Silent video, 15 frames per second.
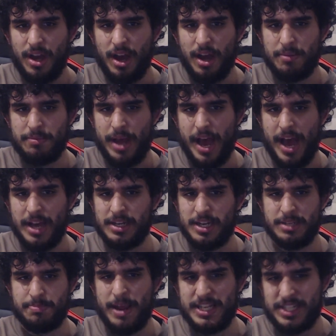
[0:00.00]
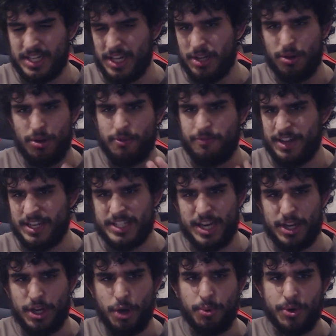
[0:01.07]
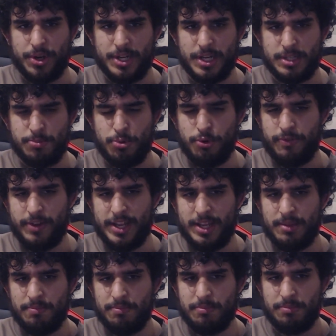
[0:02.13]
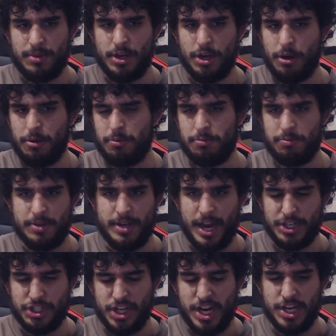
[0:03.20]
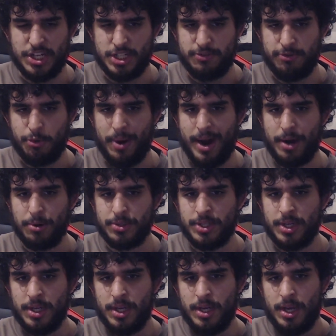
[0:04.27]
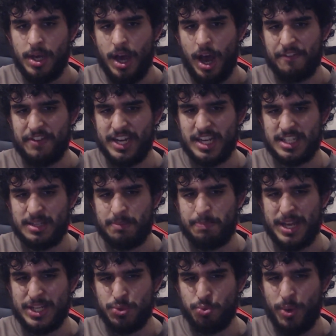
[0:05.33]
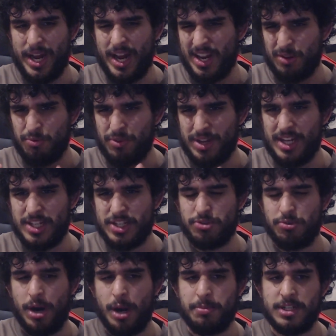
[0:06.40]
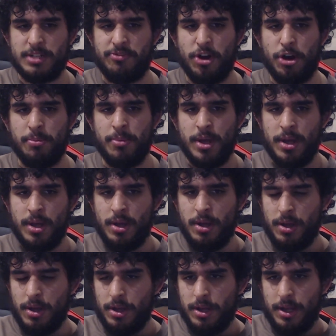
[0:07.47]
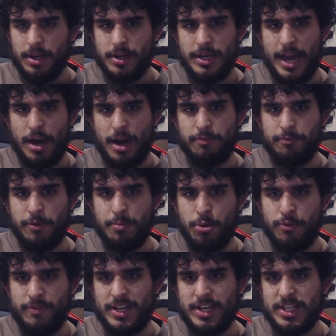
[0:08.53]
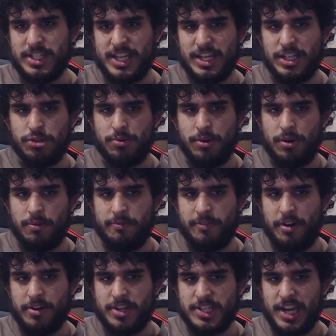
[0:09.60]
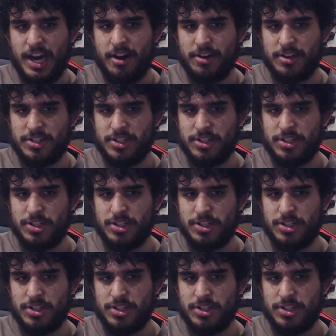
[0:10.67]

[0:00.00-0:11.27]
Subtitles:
And there's basically a lot of things that go on in this movie, that changes throughout. I think that's the best way I could really describe this film. Now, the movie does center on various characters.